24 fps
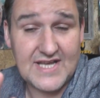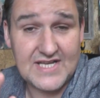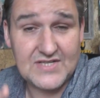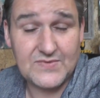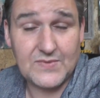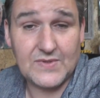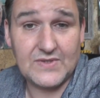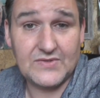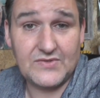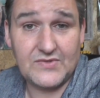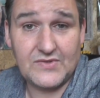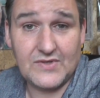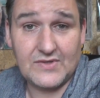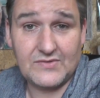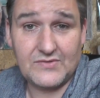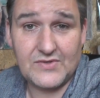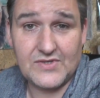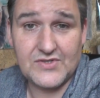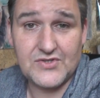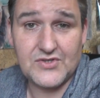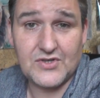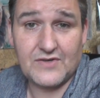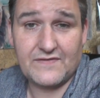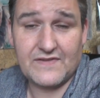That's what I'll do. I'll
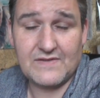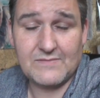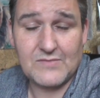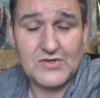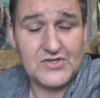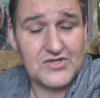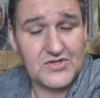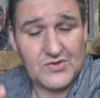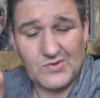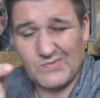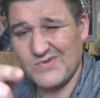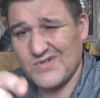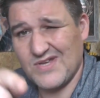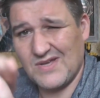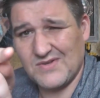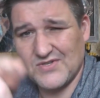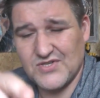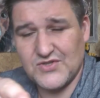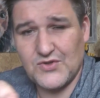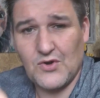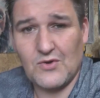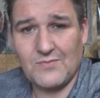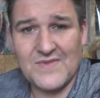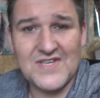do a draw for the mods. I'll
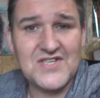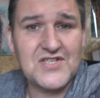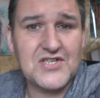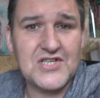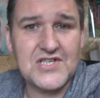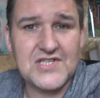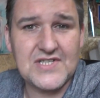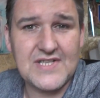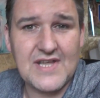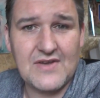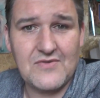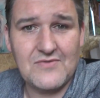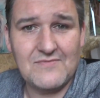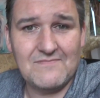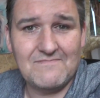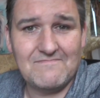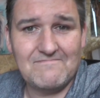stop this just now.